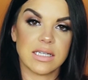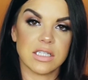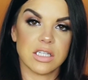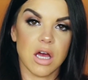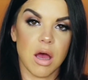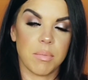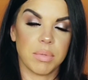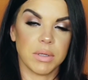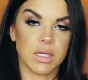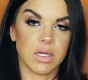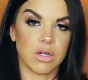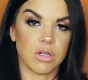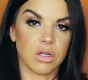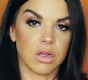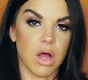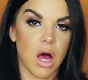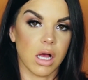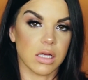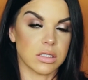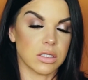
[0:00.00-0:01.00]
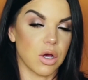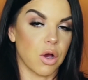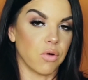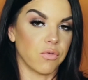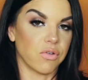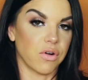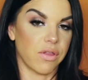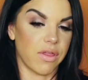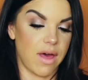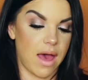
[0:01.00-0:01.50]
top a little gloss
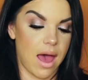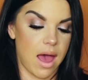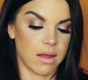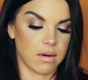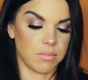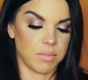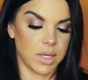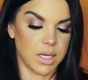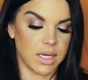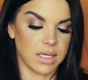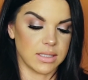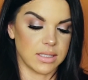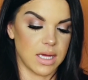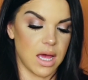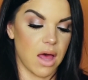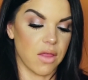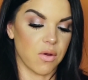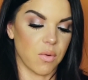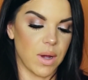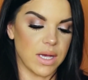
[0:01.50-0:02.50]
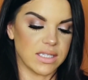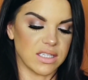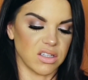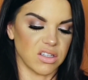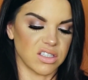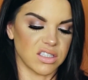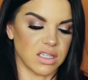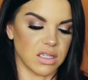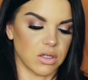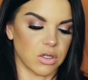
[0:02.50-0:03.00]
over that because otherwise it
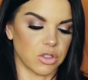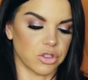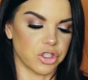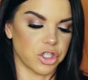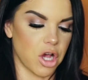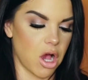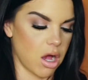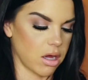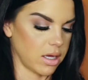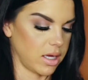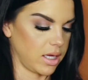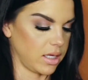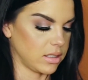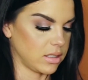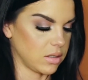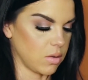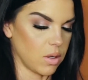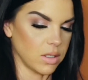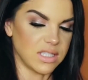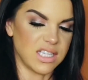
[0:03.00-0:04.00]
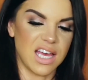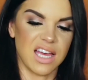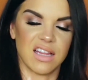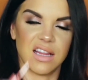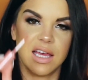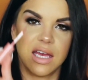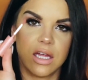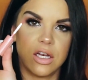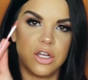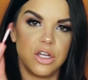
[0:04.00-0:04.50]
looks a little chalky. So I'll take
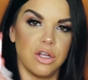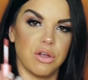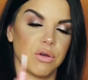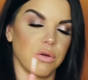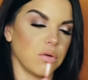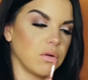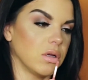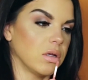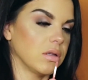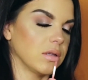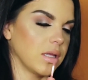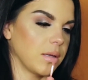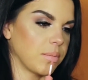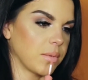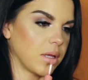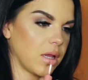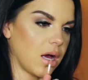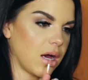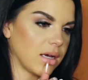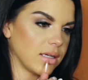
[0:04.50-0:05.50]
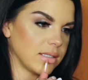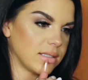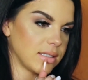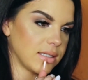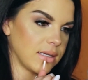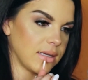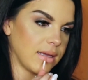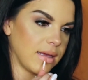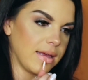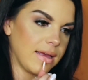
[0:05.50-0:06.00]
like a nude lip gloss